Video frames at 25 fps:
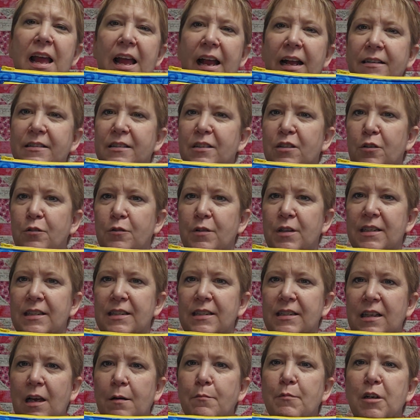And so this
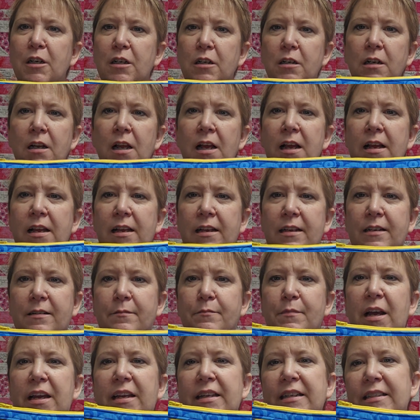summer,
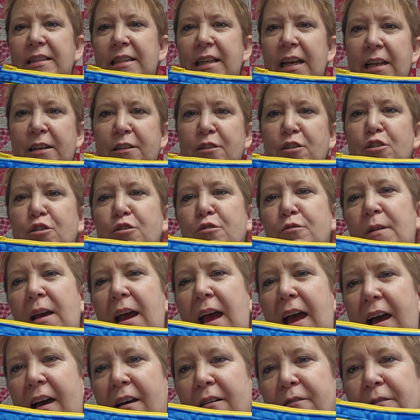I intend to
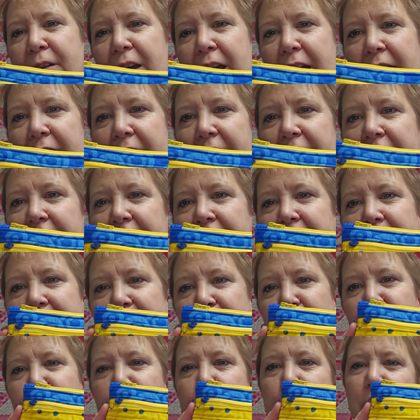have a
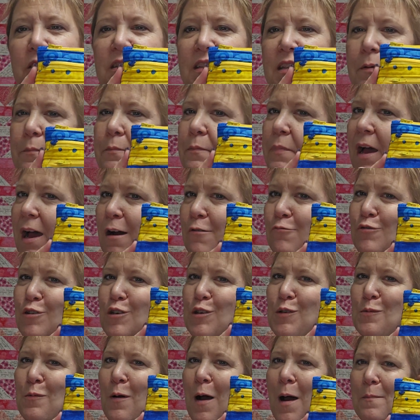triple zip pouch
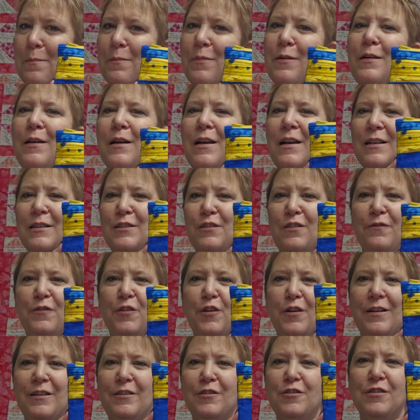swap. So if
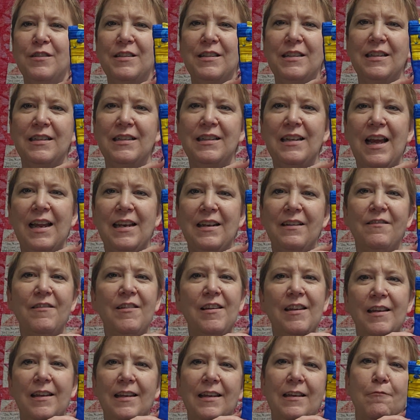you're interested, kind of
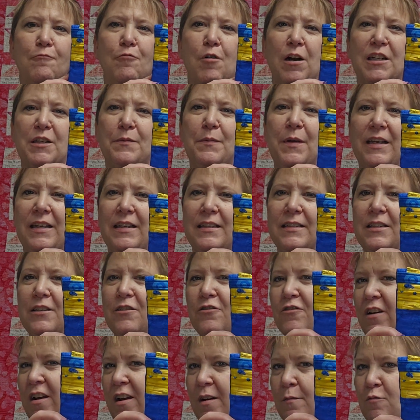watch my
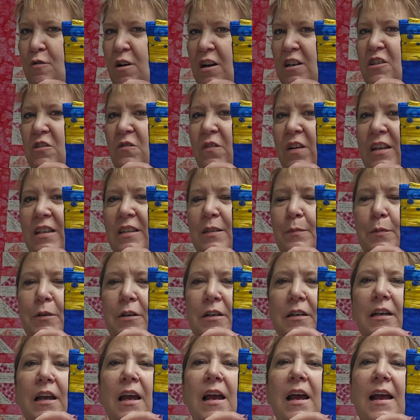Instagram, watch
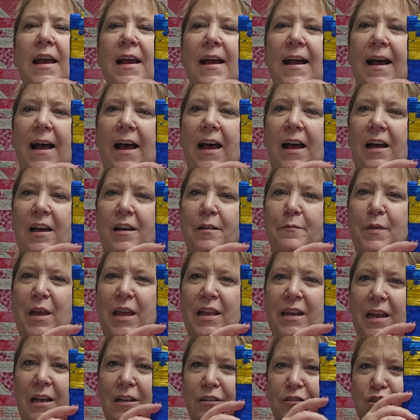Facebook,
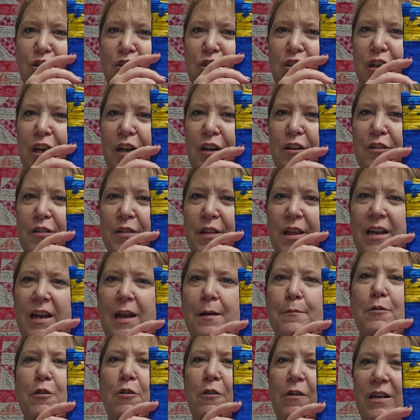and I'll share that
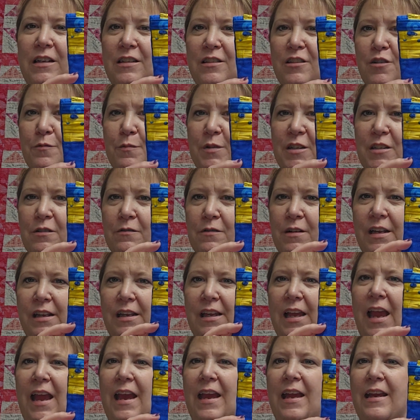I'm going to be
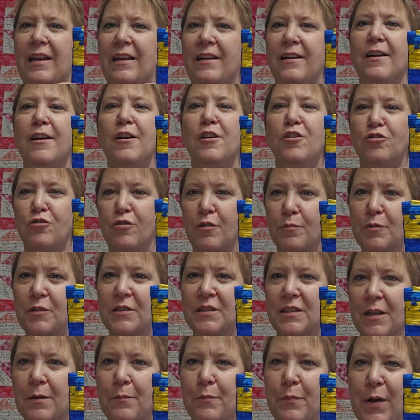doing a triple
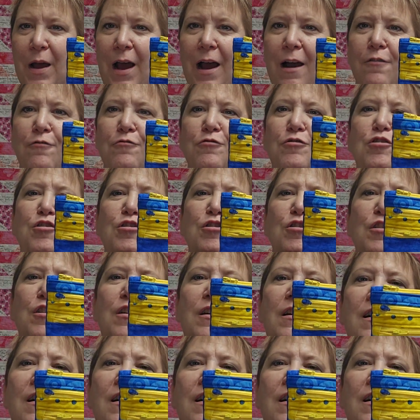zip pouch